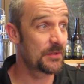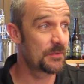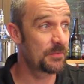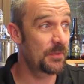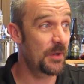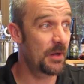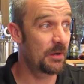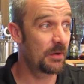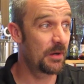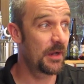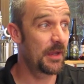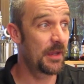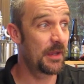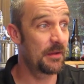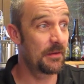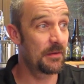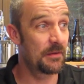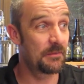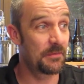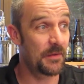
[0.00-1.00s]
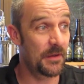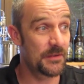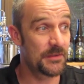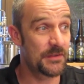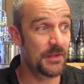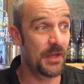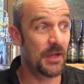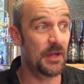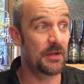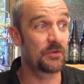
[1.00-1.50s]
as well. I have a
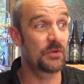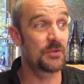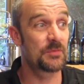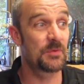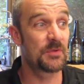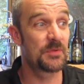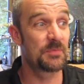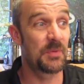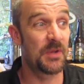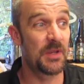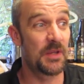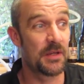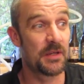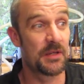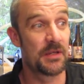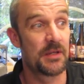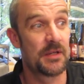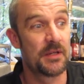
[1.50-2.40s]
sour Christmas beer